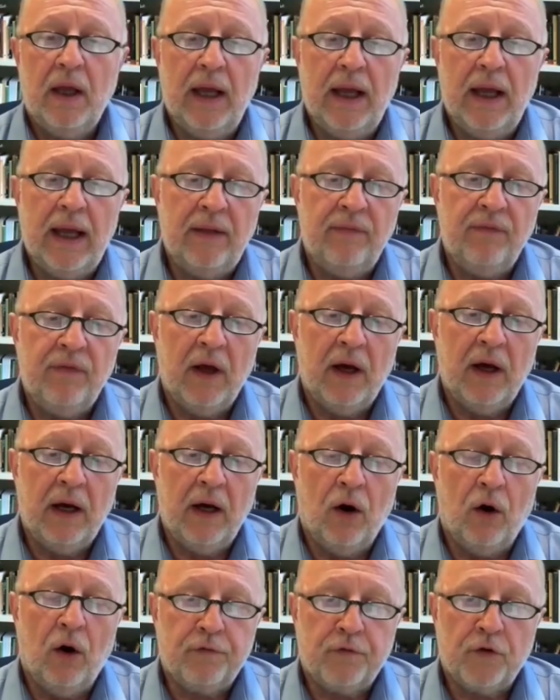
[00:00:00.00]
And
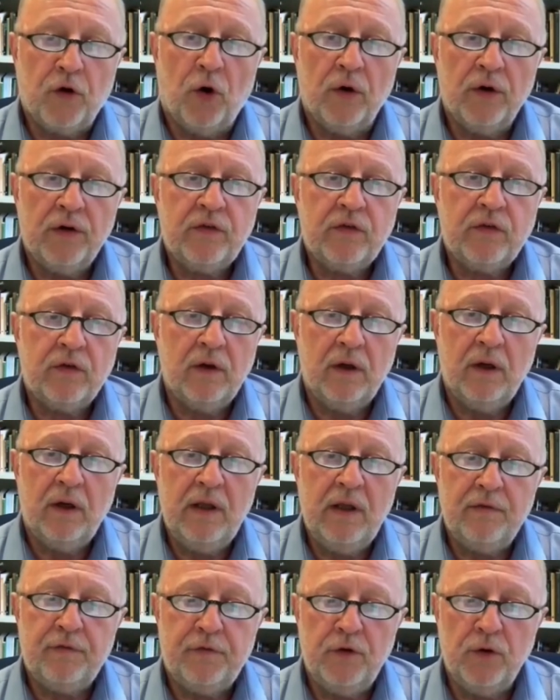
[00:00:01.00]
of course,
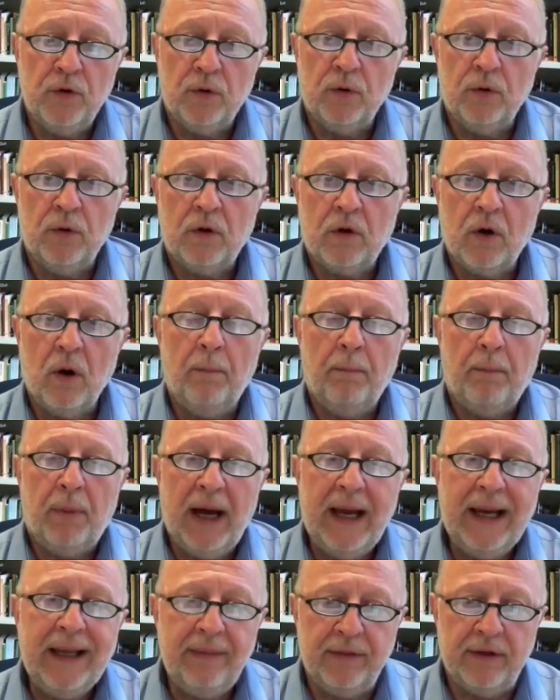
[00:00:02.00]
if you
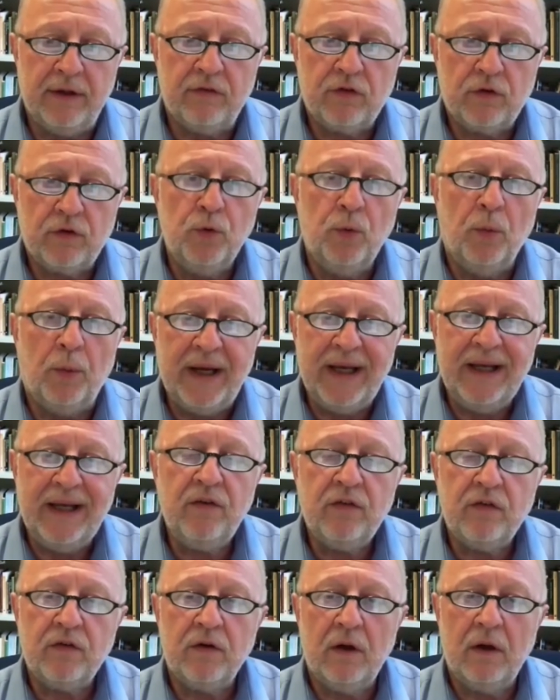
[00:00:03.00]
combine these two
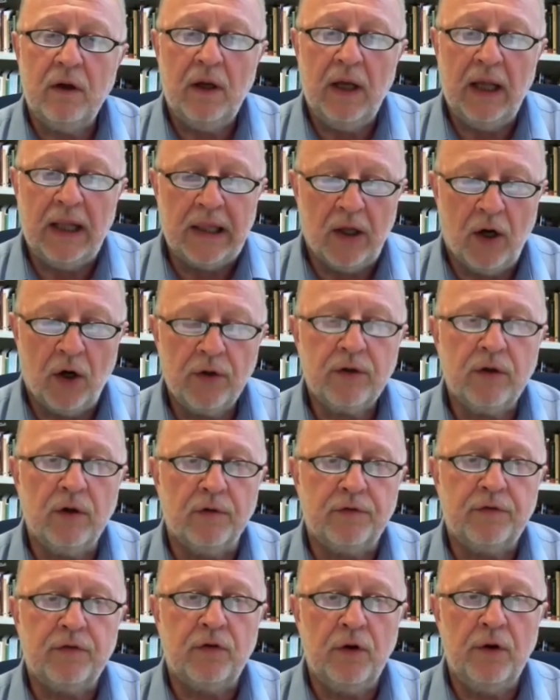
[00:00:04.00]
ways, a lot
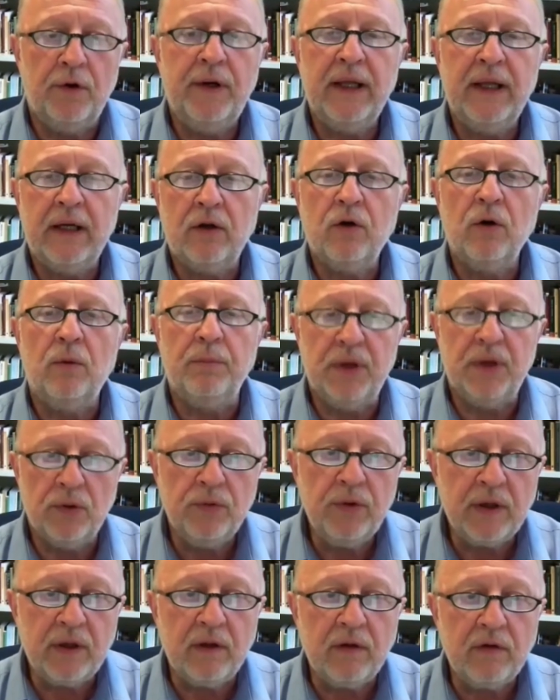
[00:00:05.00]
of Styrian
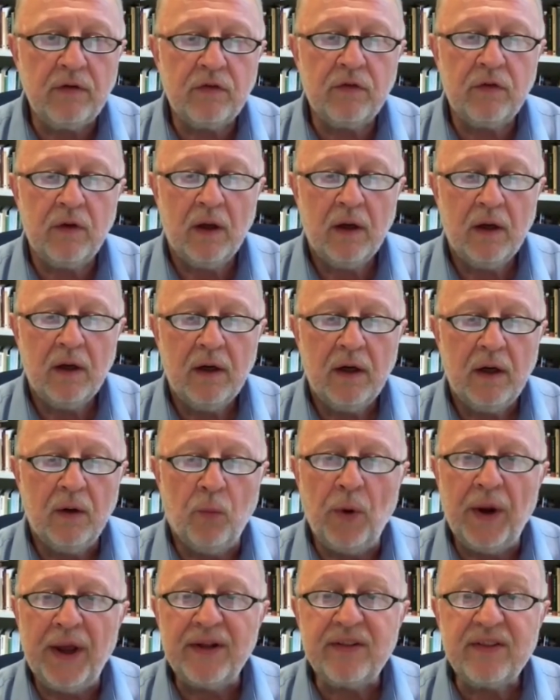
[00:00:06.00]
communities
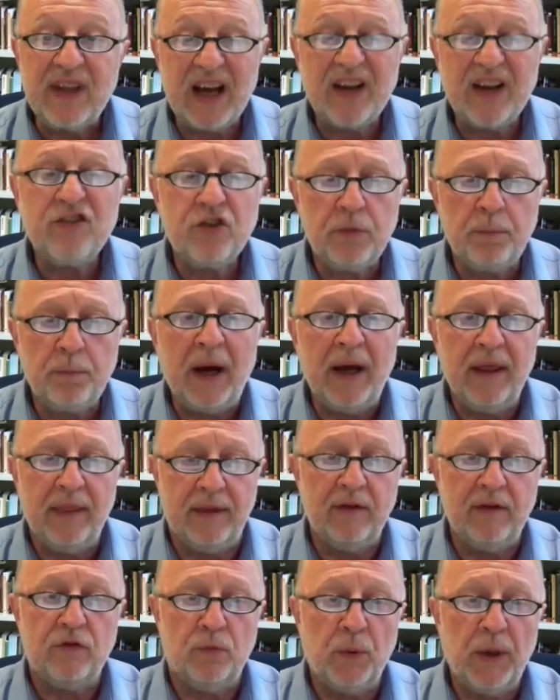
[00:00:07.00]
were touched by
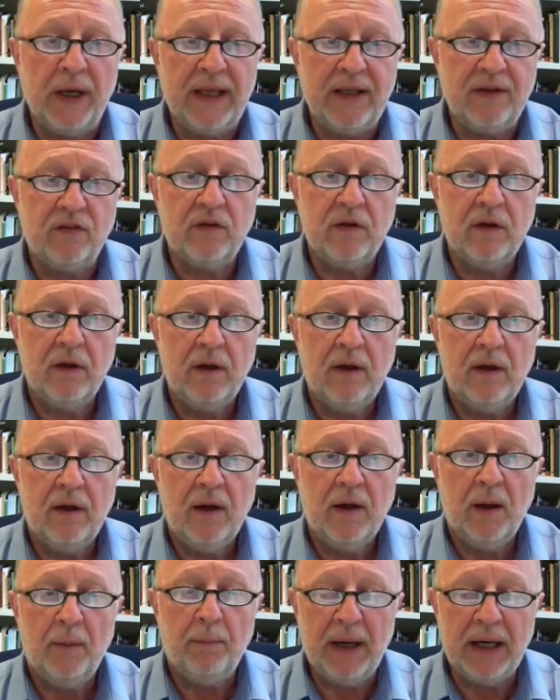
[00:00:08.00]
these ways.
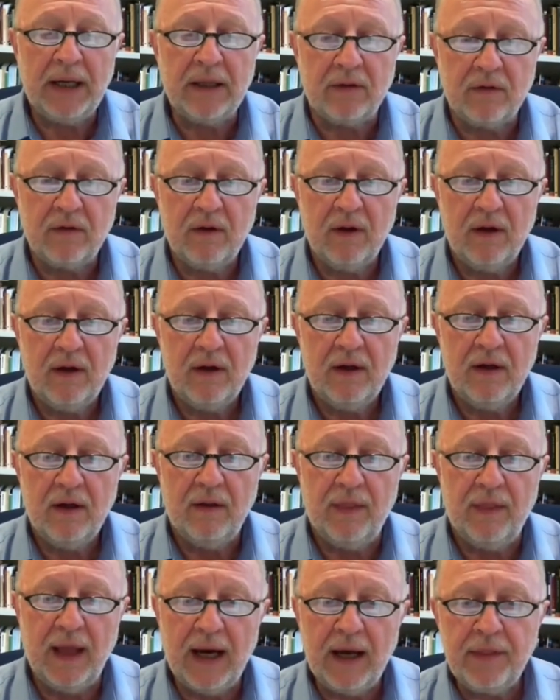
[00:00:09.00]
But
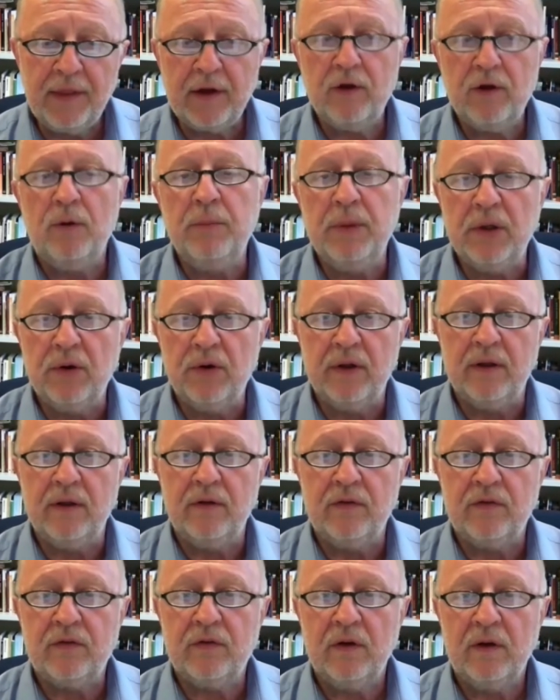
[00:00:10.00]
the other
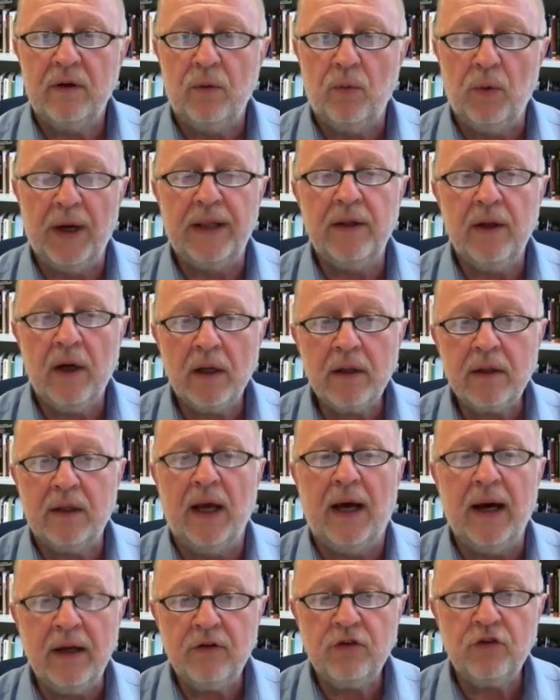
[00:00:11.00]
communities were not
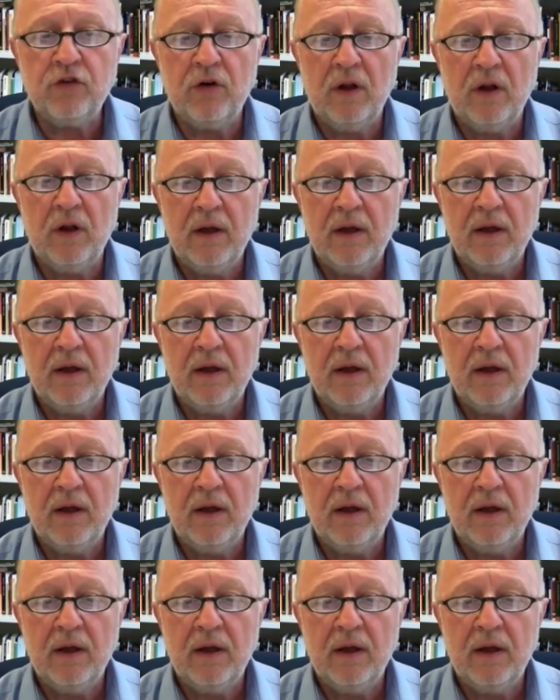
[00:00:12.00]
touched.